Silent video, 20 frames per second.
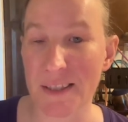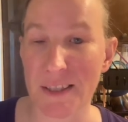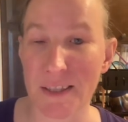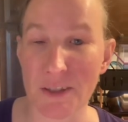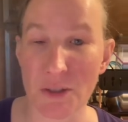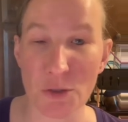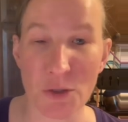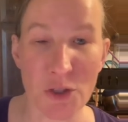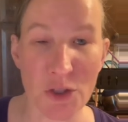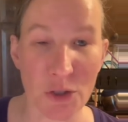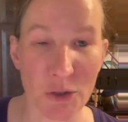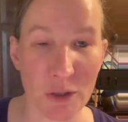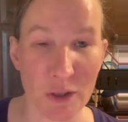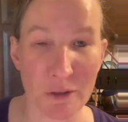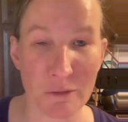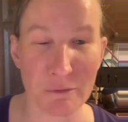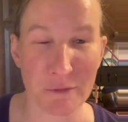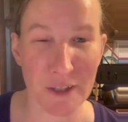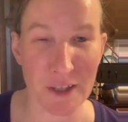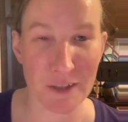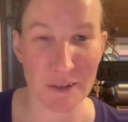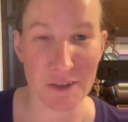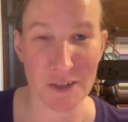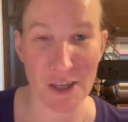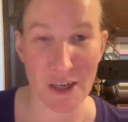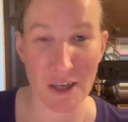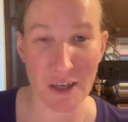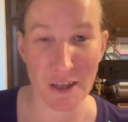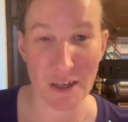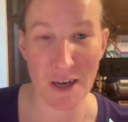And those solar flares
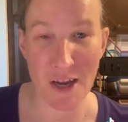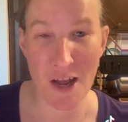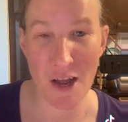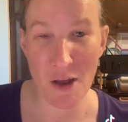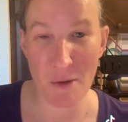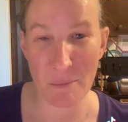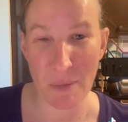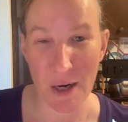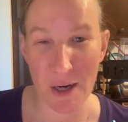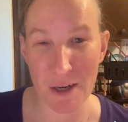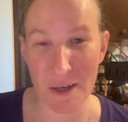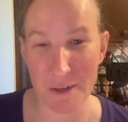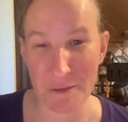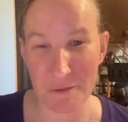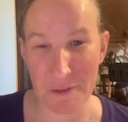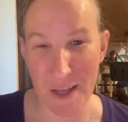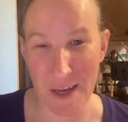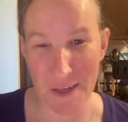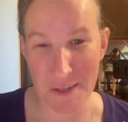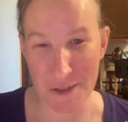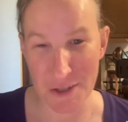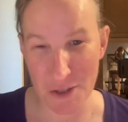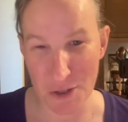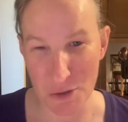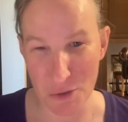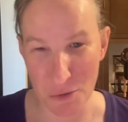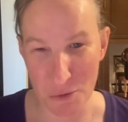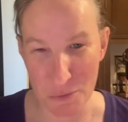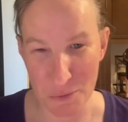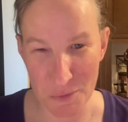are part of that
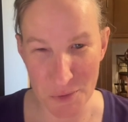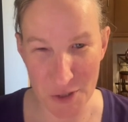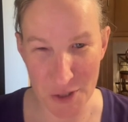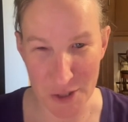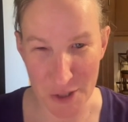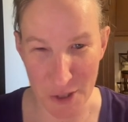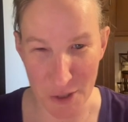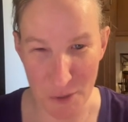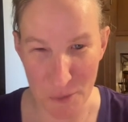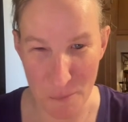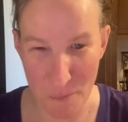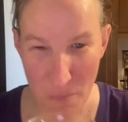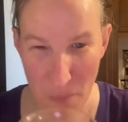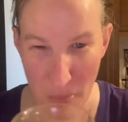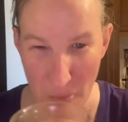too. So,